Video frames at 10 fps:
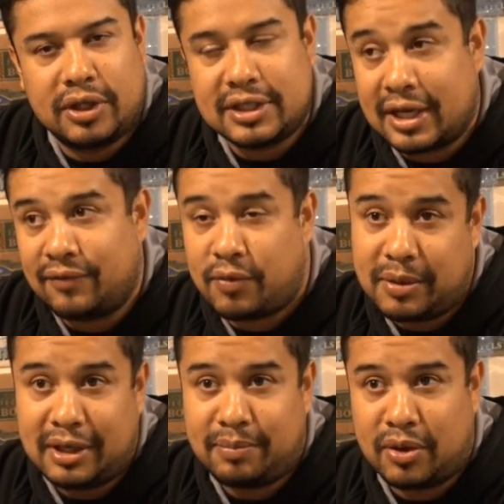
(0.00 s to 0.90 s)
exciting for
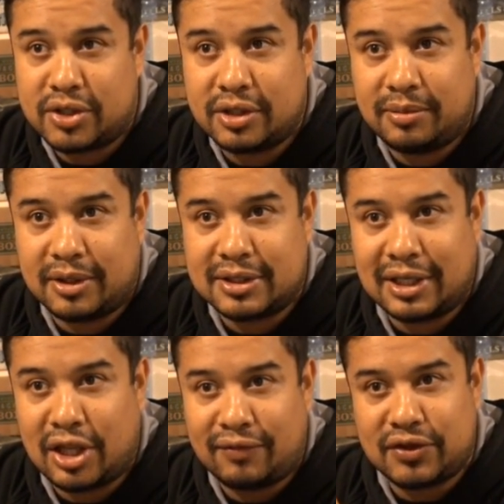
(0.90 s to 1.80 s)
me personally because I
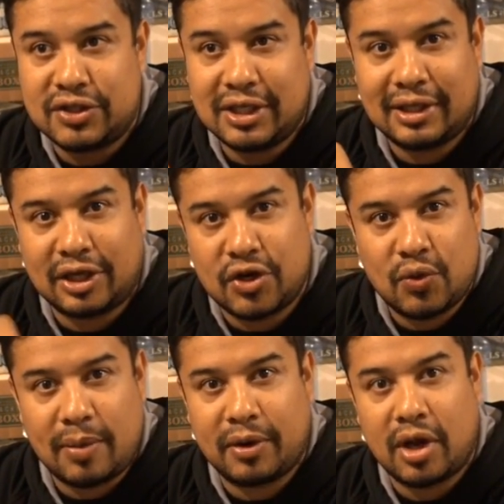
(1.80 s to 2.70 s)
love to see like new
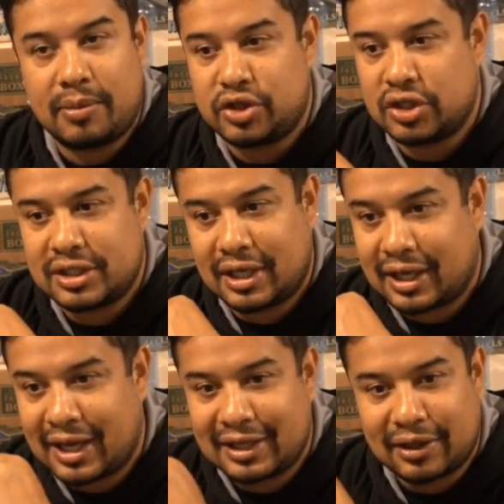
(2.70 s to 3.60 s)
up and comers just like
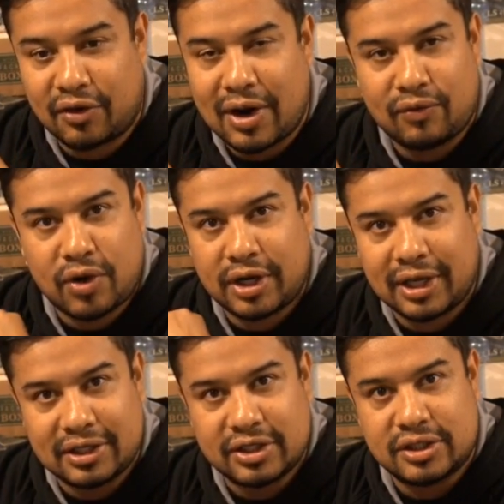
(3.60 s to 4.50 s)
hit the ground running
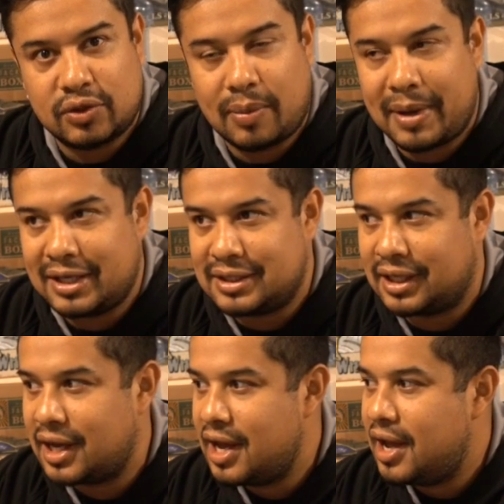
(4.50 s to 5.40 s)
and just do
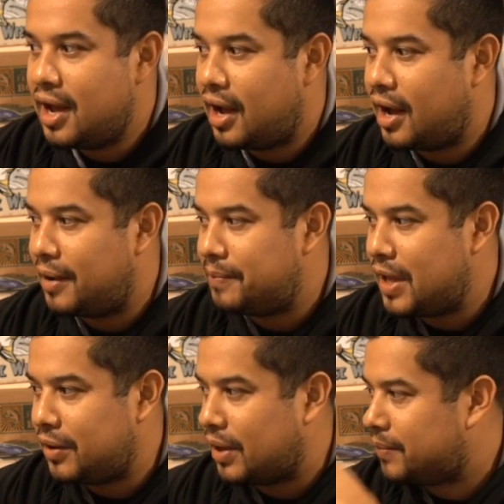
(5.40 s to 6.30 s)
amazing. Um,
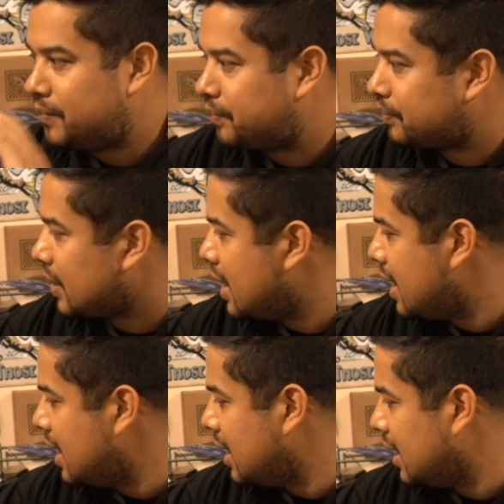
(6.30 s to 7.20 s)
anyway,
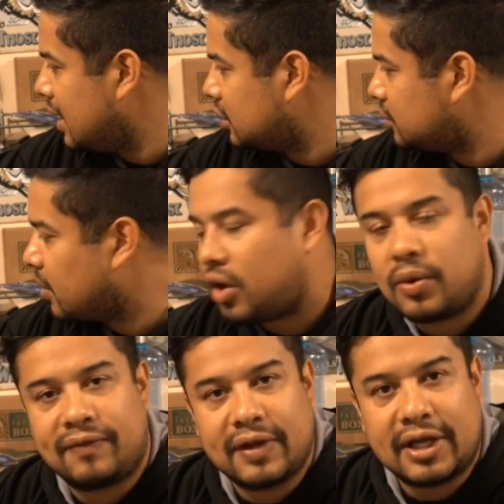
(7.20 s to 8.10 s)
uh, tomorrow
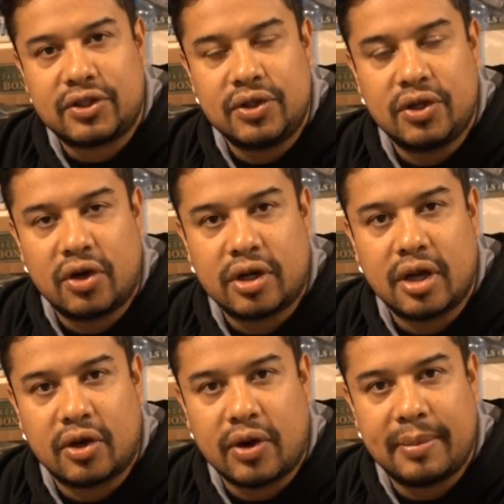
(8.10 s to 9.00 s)
we fly to New
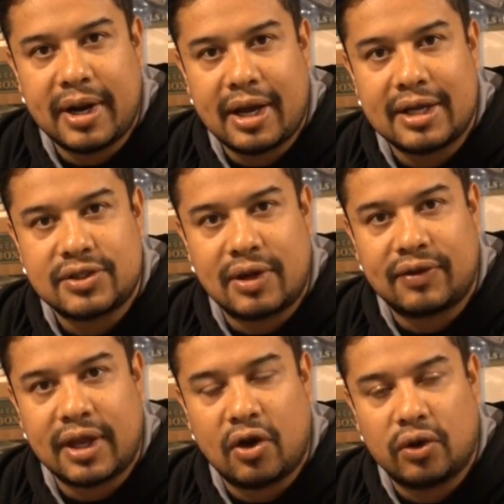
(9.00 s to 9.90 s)
York. Crim and I, I still have
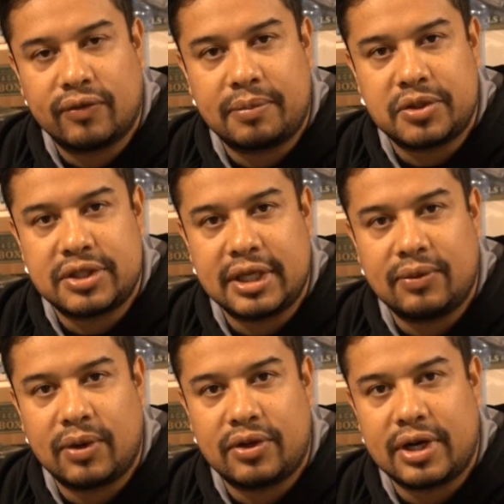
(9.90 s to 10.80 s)
to get a hold of him to see
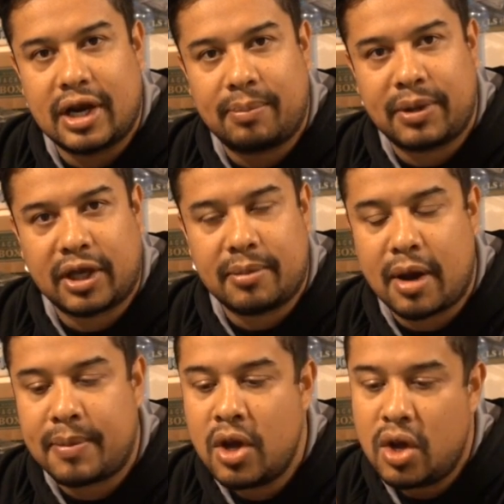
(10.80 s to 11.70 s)
whether or not I'm picking him
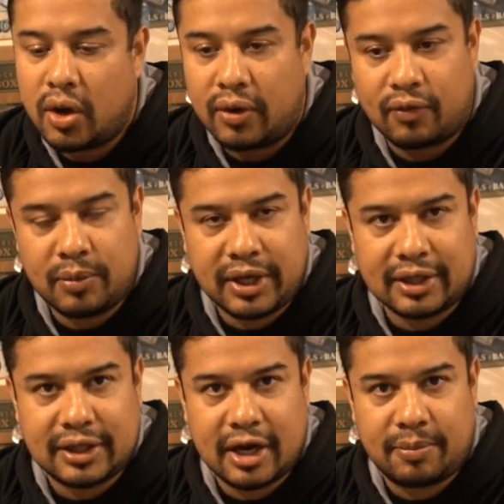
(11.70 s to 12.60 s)
up or if we're meeting
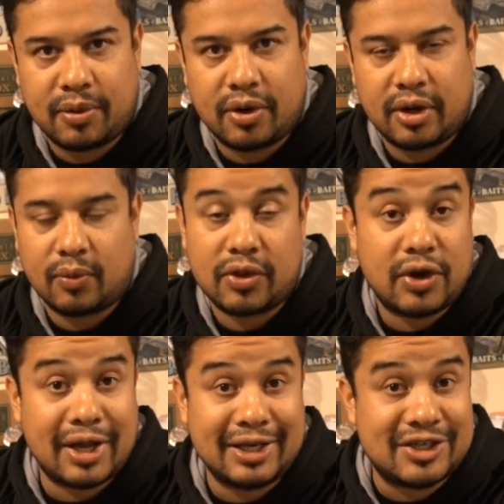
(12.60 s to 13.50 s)
at the airport, whether or
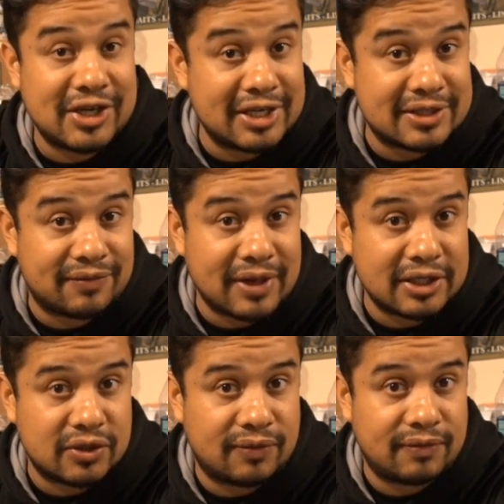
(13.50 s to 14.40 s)
not he changed the
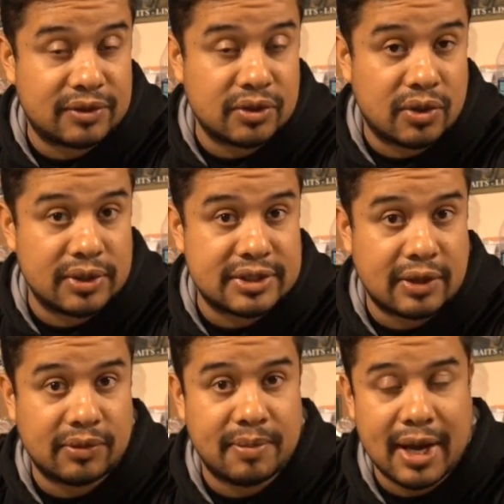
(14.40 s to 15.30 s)
flight to, to
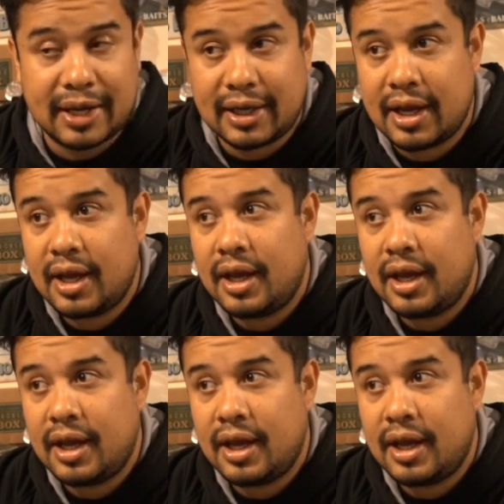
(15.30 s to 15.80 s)
coincide with mine,